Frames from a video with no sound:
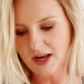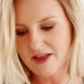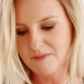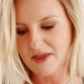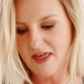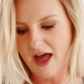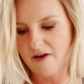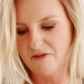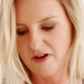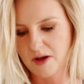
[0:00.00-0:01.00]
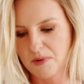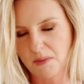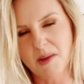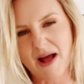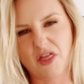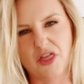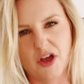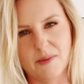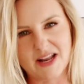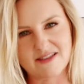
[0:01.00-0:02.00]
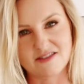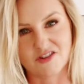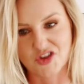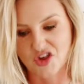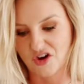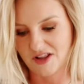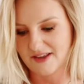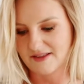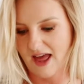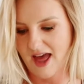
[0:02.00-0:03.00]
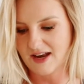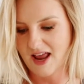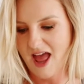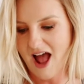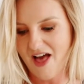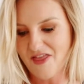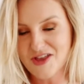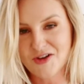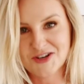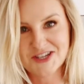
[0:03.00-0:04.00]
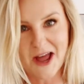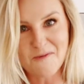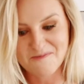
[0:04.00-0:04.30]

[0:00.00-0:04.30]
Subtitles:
to leave them in there for probably about 30 minutes until the chocolate's set. And then you're good to go.